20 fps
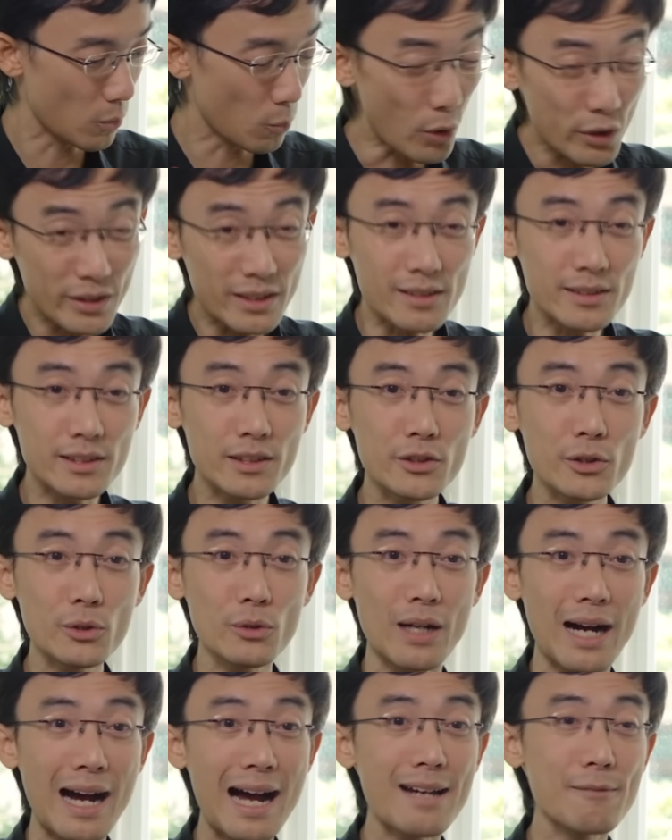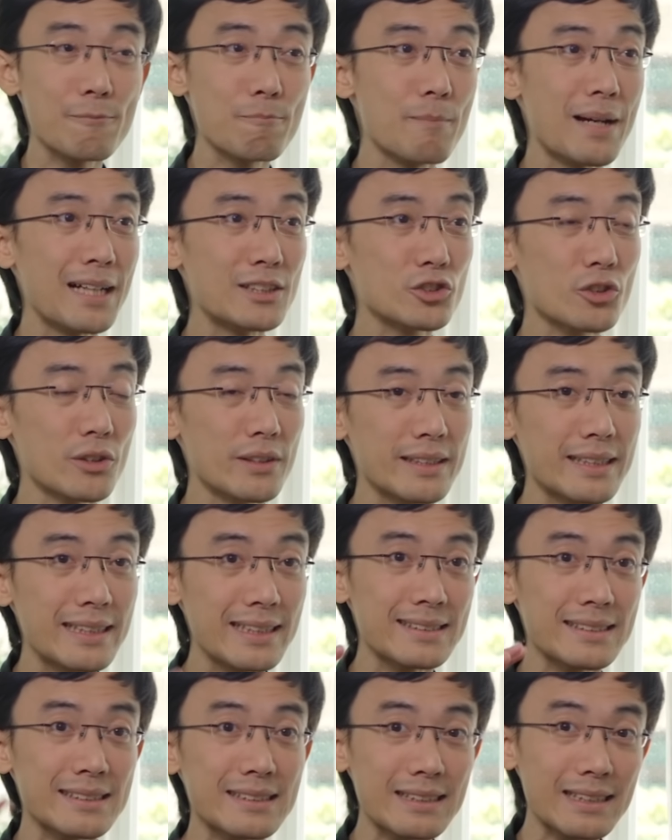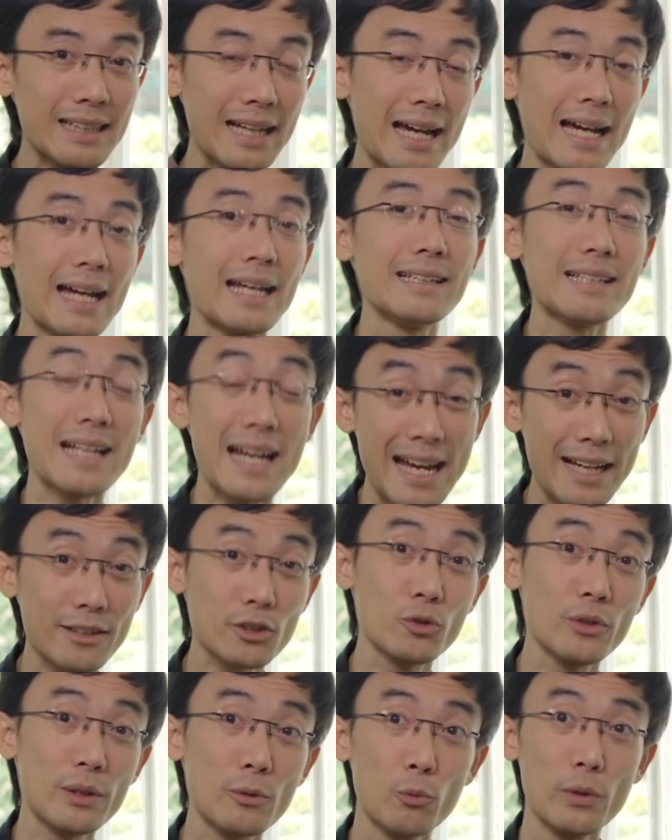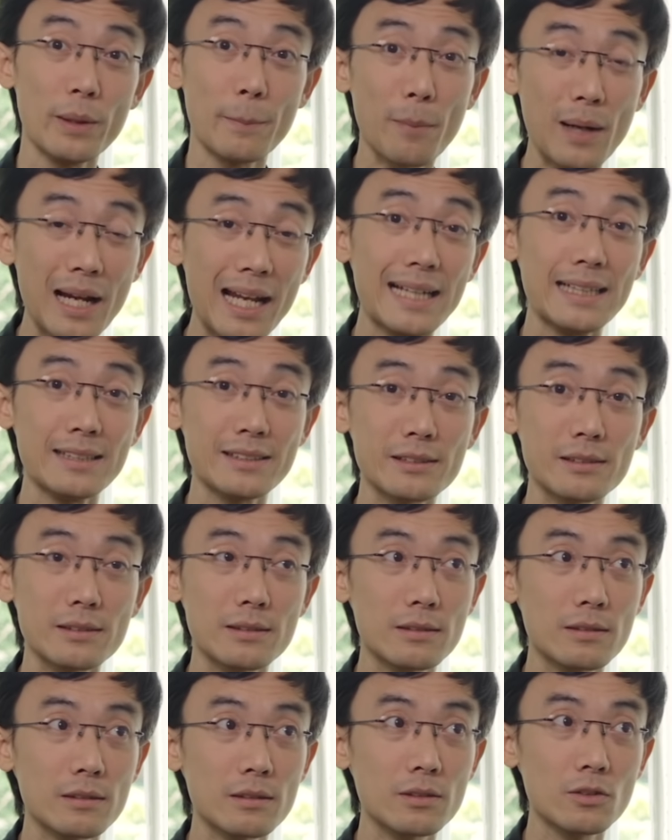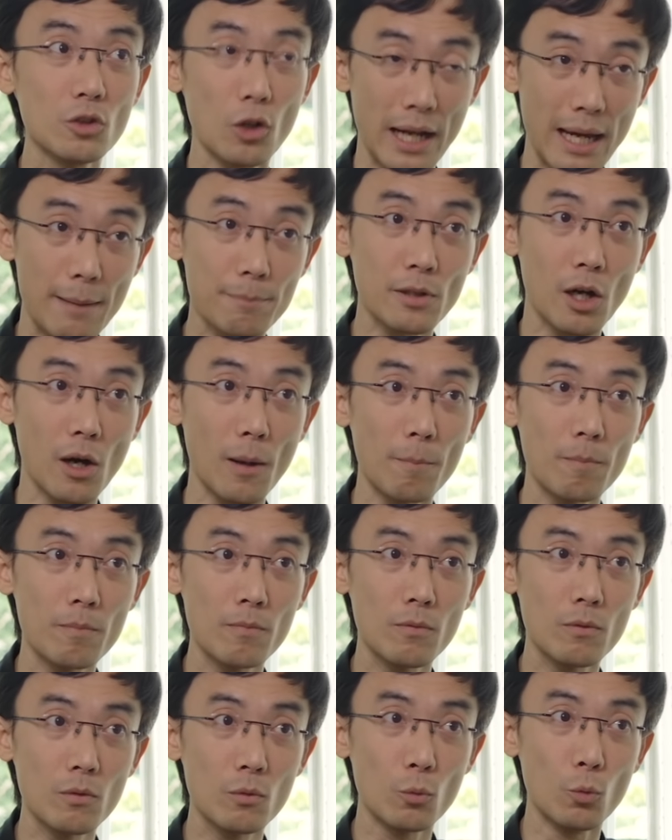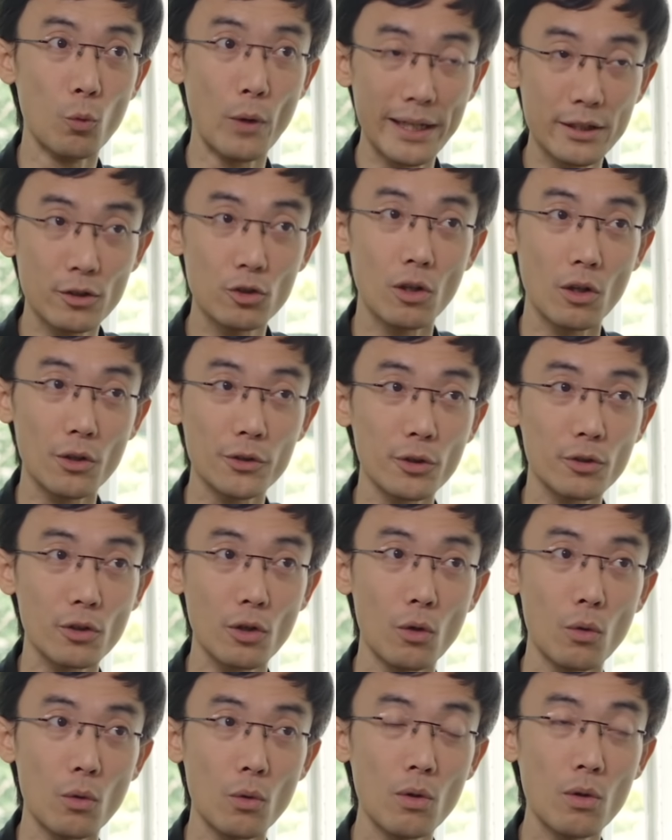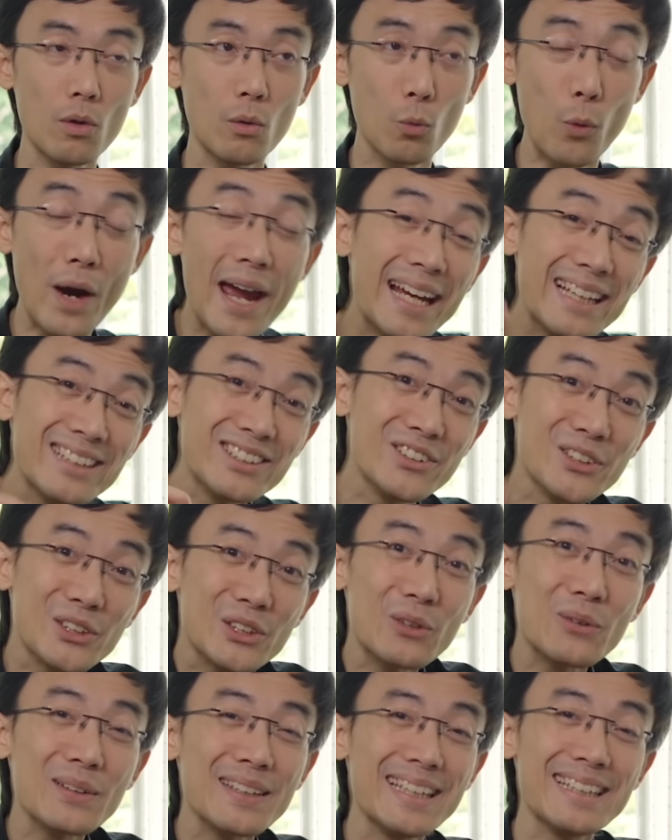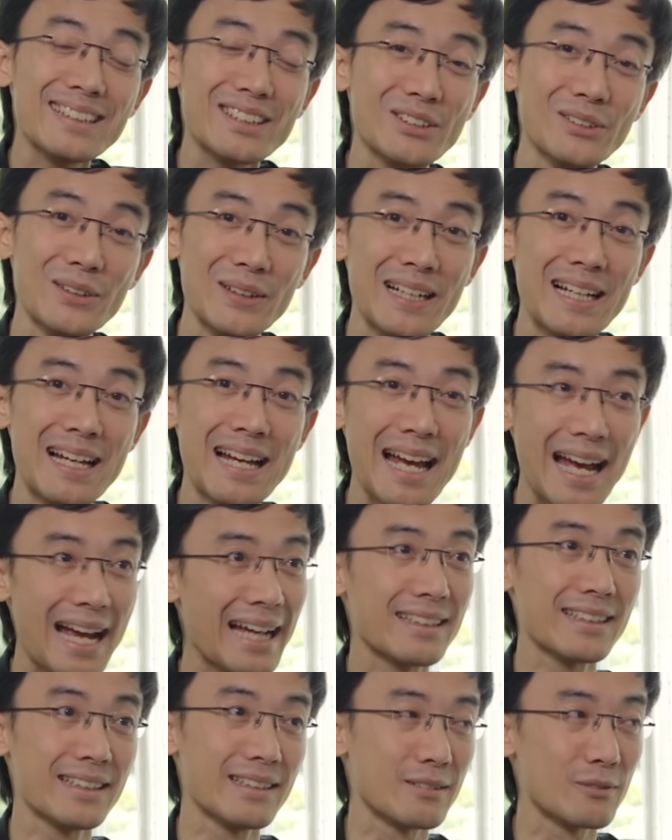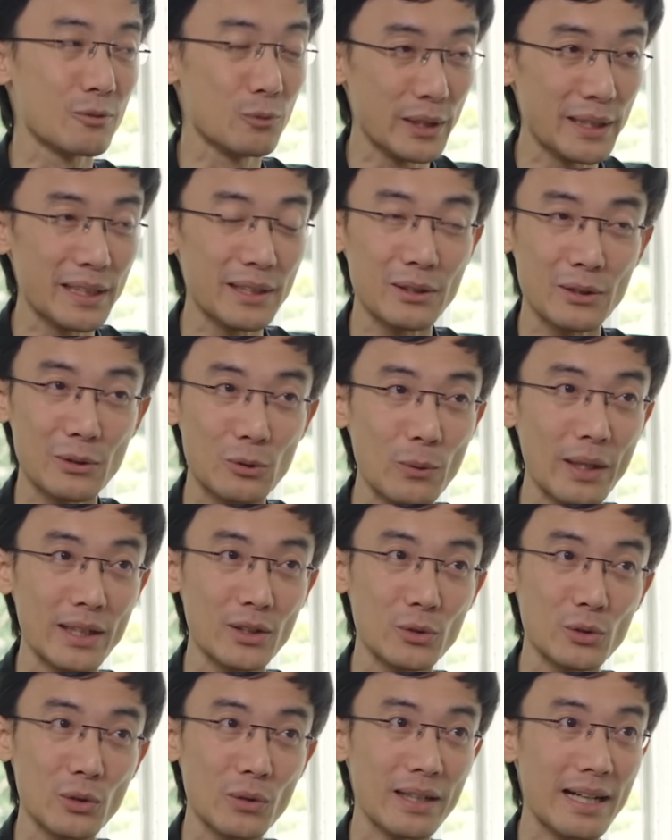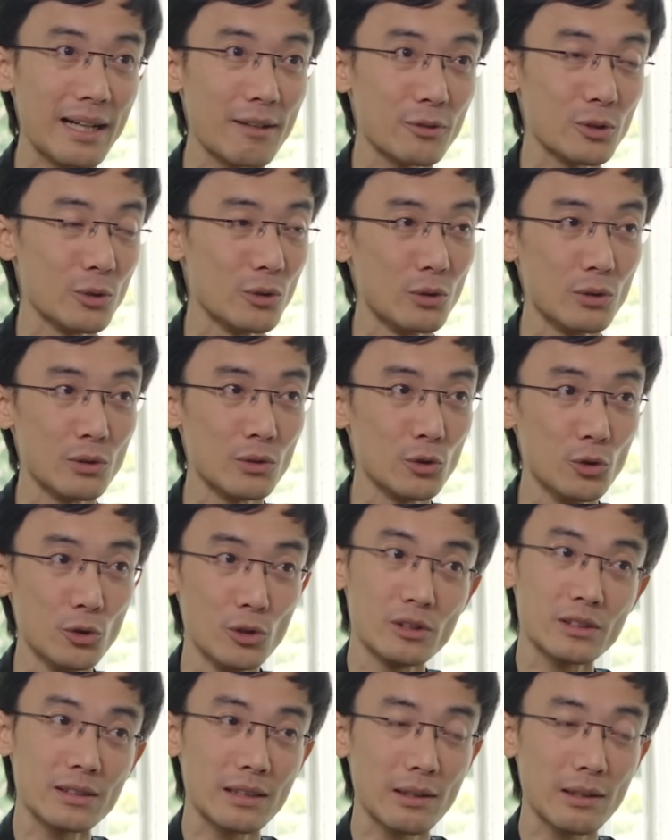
What does it do? I've mentioned this can actually replace your laptop when you're on the go, when you don't need to edit video, when you don't have to use